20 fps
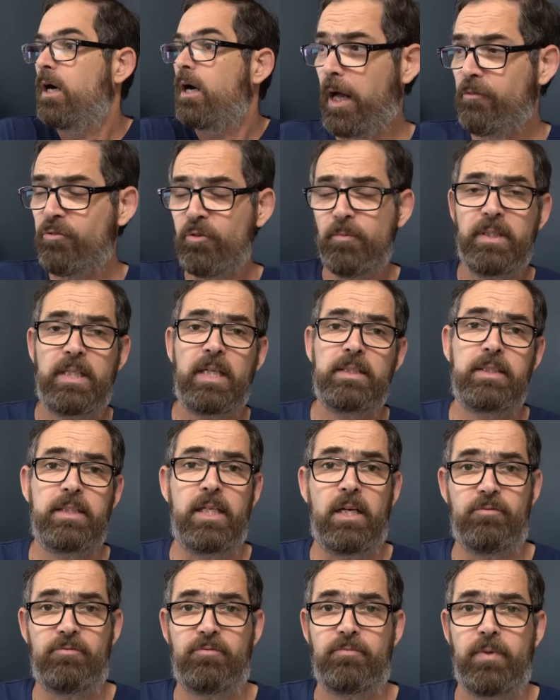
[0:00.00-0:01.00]
And for me, that's
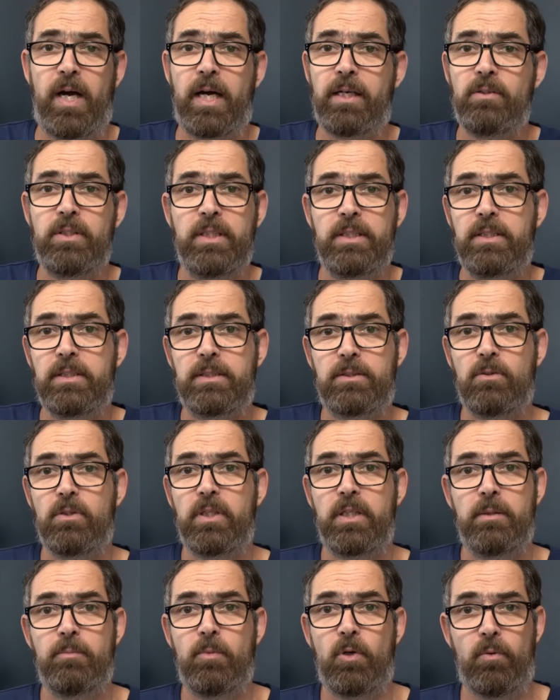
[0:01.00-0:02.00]
enough. I don't need this
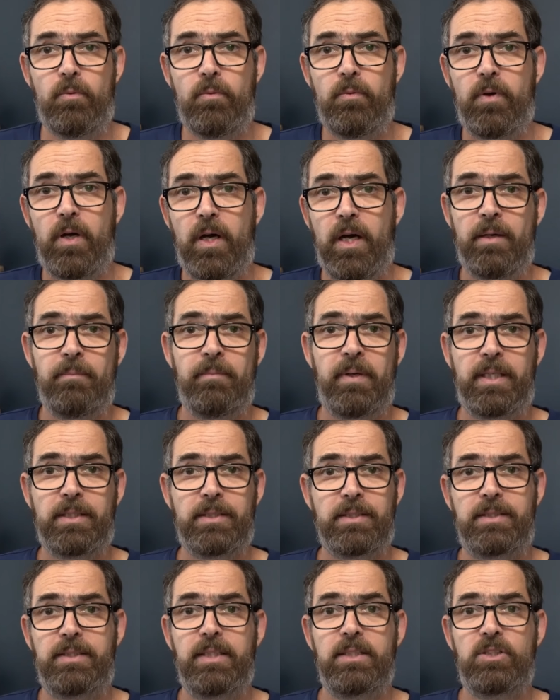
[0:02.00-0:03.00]
tool anymore. I make a
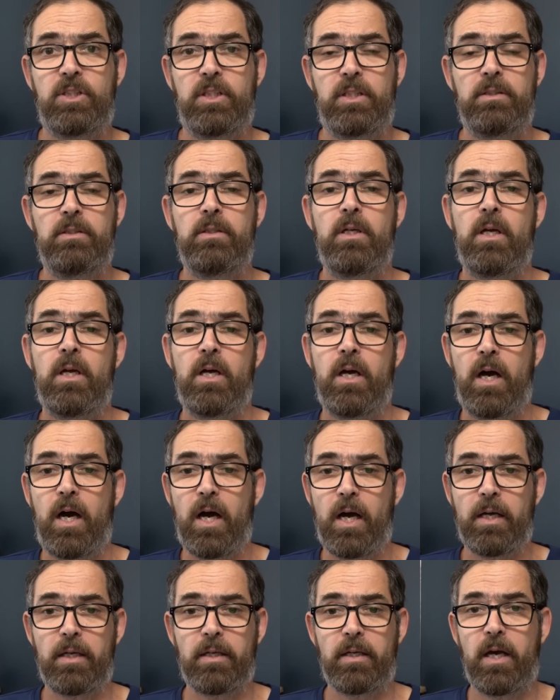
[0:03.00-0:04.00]
decision,
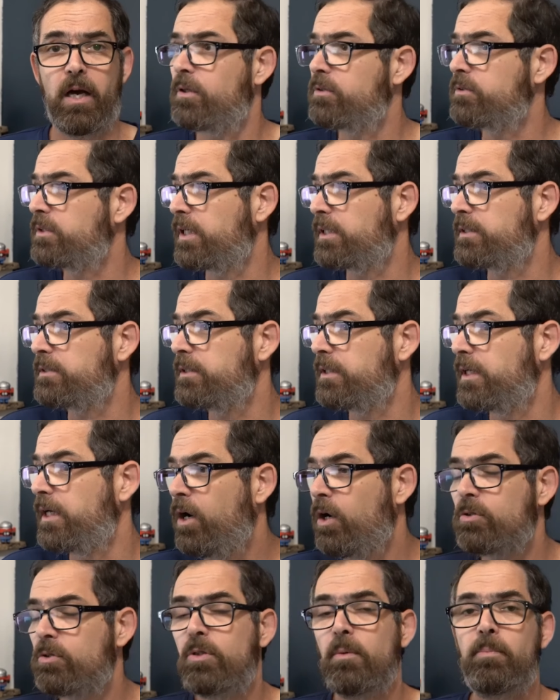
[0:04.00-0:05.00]
I contact
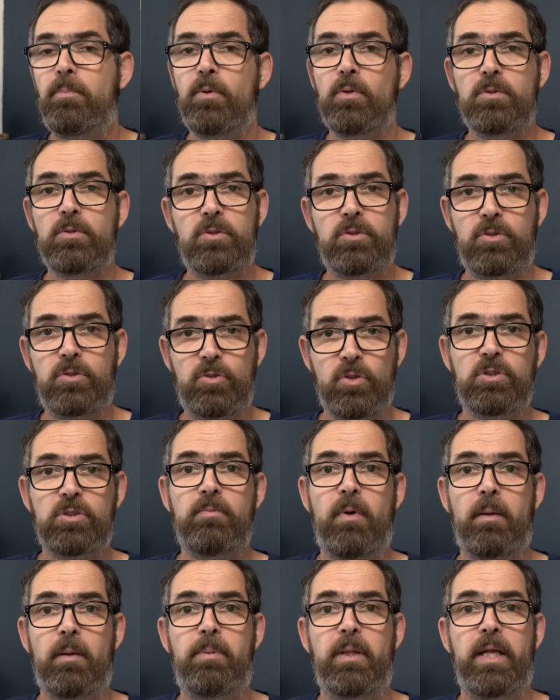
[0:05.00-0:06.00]
Octopus,
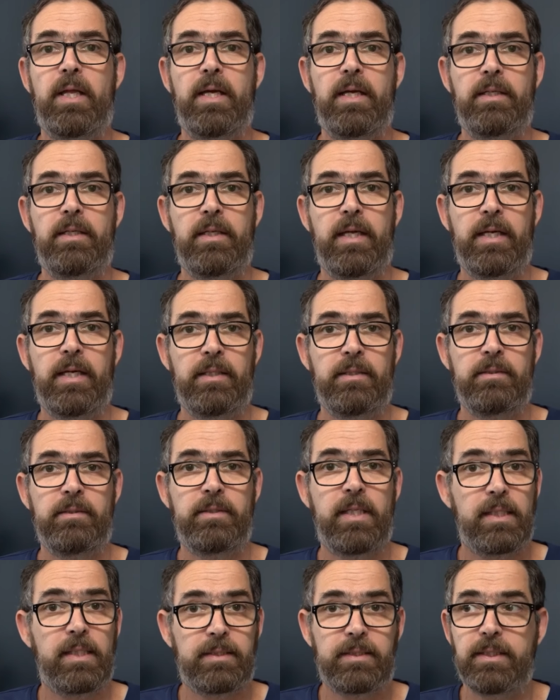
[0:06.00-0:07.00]
choose my plan,
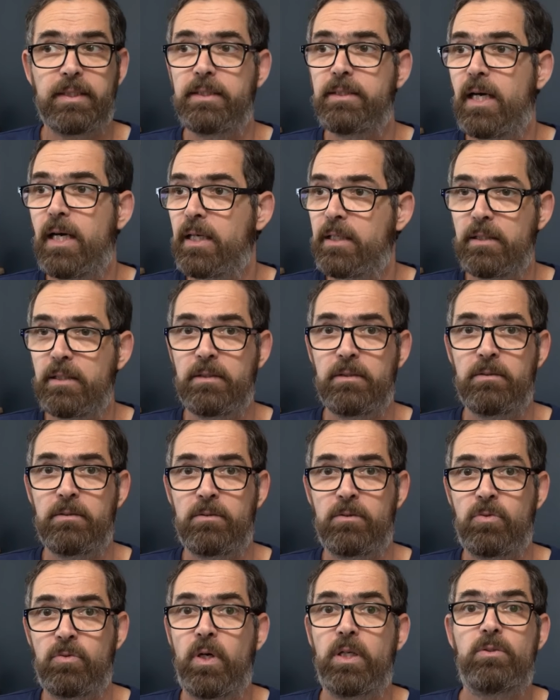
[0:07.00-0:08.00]
and that's it. I
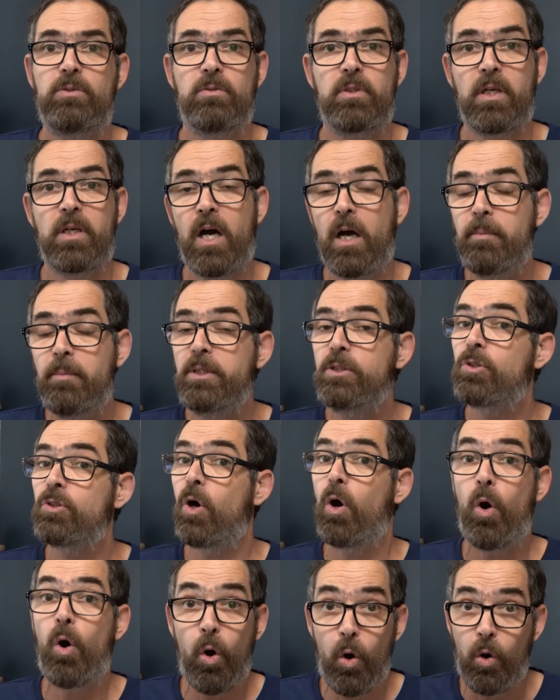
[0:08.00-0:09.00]
can throw it to the garbage,
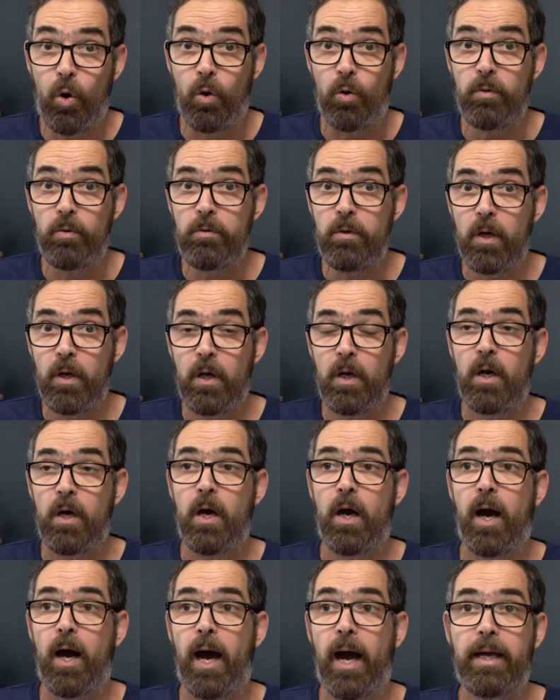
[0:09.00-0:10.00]
or
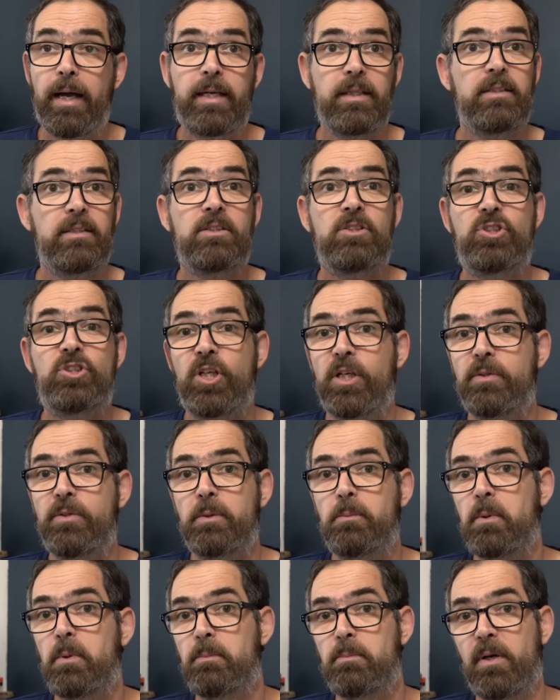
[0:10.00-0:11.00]
I can share
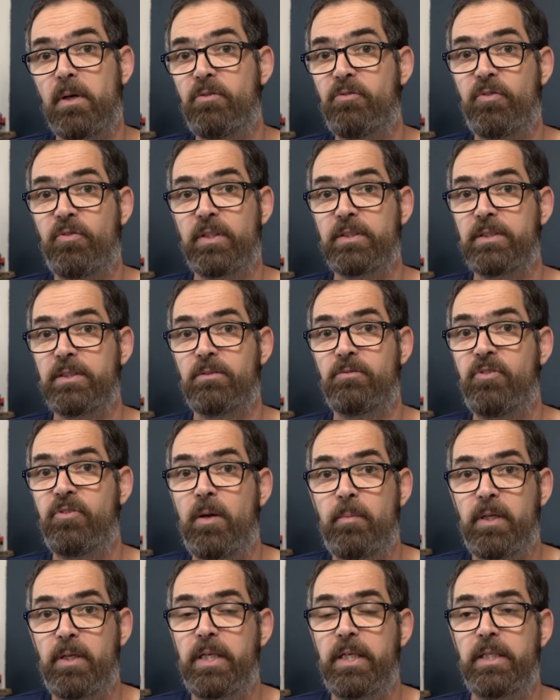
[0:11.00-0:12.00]
it with my friends and
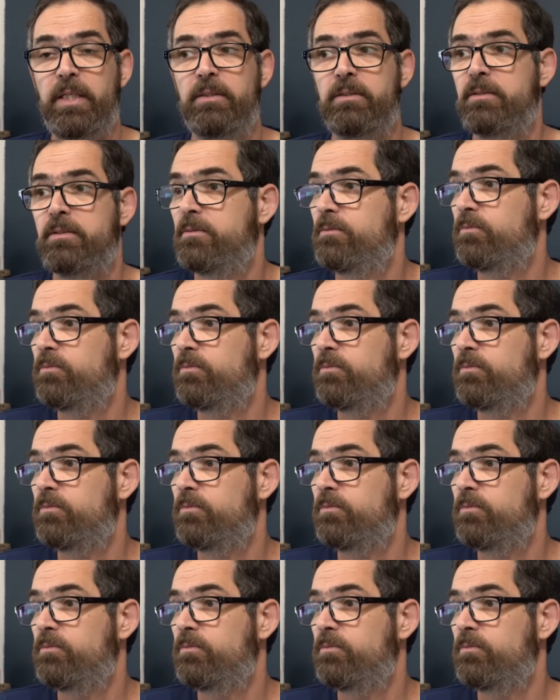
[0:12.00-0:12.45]
family.